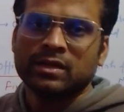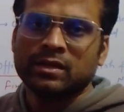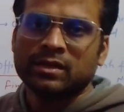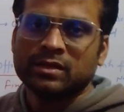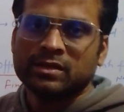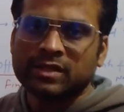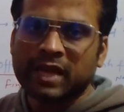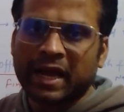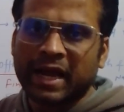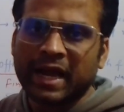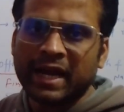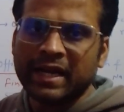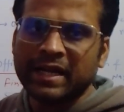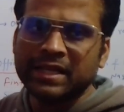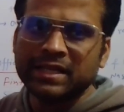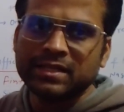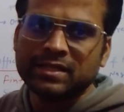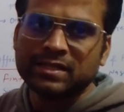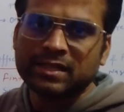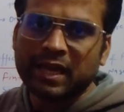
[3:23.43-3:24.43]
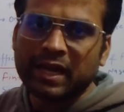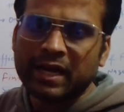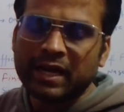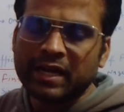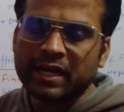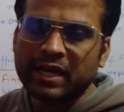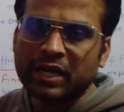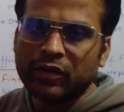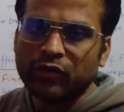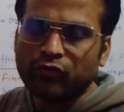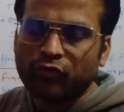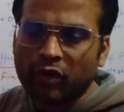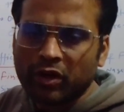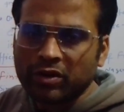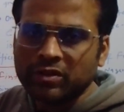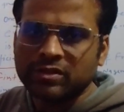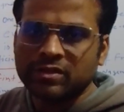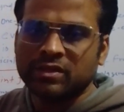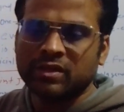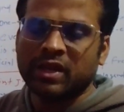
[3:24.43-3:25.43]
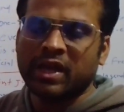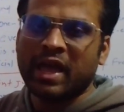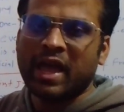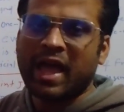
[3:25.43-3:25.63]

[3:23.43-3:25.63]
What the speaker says: Second is that it works